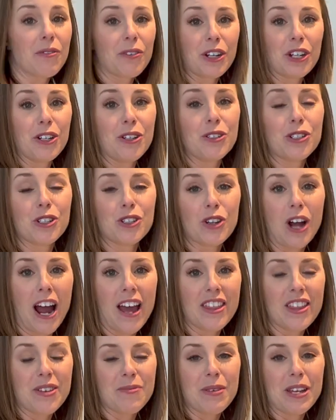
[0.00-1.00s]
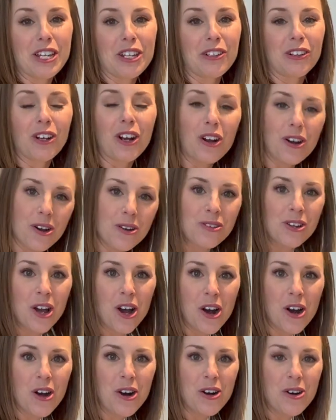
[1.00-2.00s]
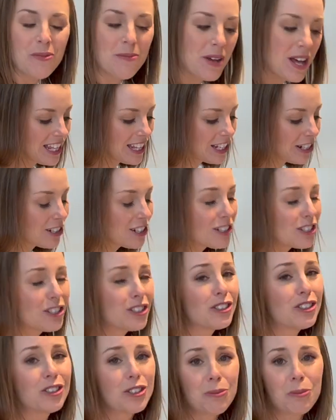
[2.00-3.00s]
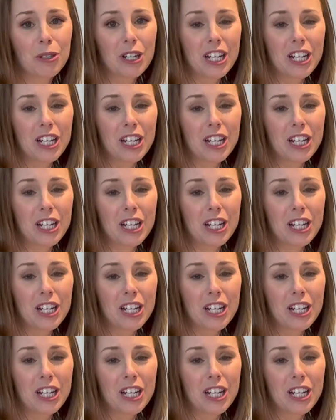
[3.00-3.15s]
for you to try them in your own home. They're super